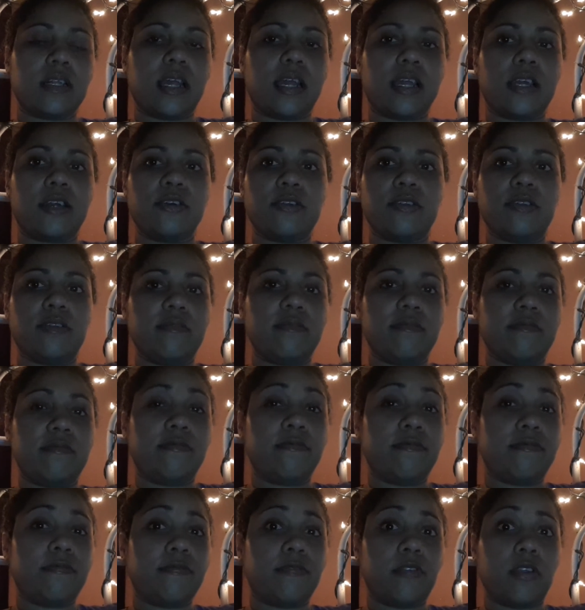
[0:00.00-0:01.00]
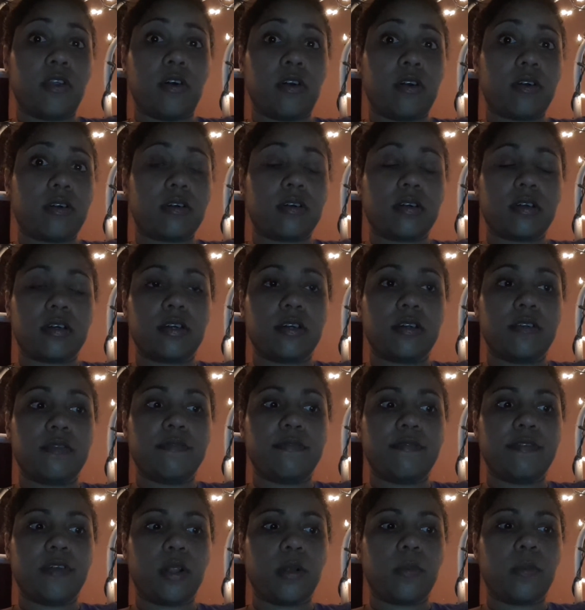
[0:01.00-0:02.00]
that I couldn't
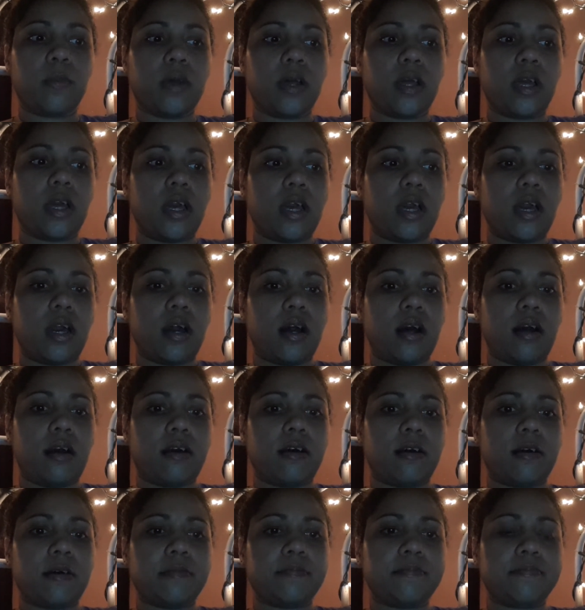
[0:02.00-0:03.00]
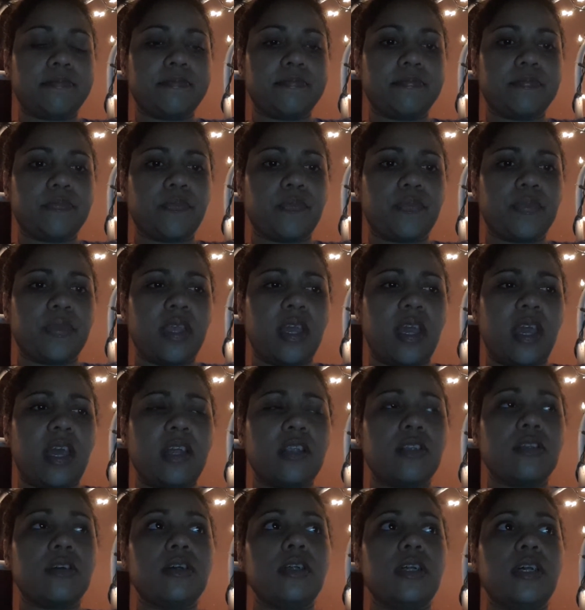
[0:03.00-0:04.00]
film. Not
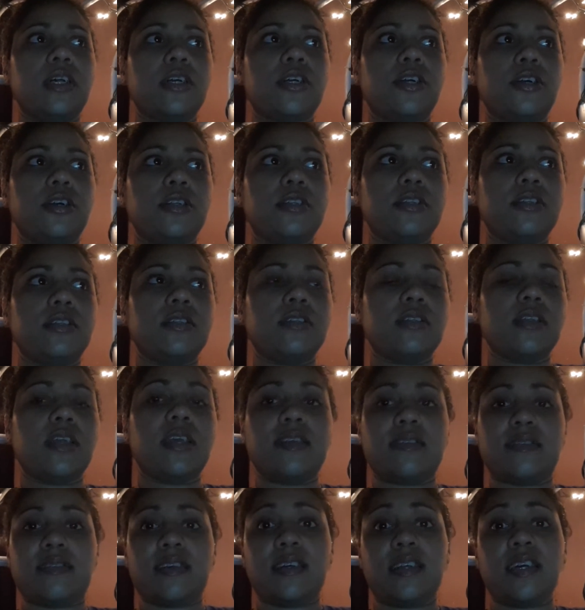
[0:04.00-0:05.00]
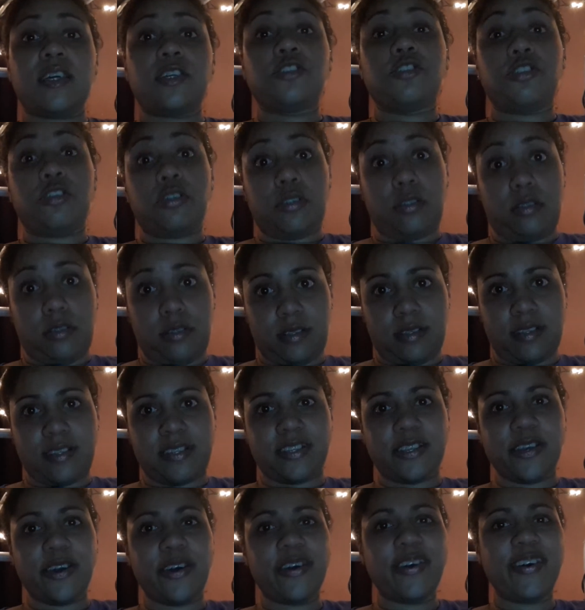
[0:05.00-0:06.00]
that I couldn't, is that I shouldn't.
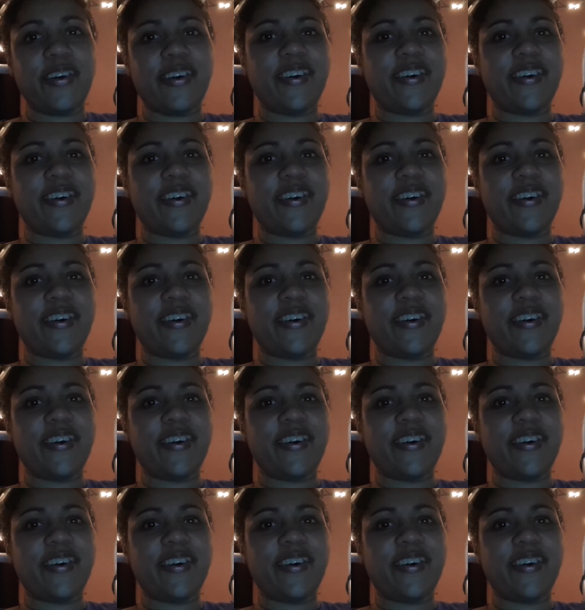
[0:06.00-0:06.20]
So,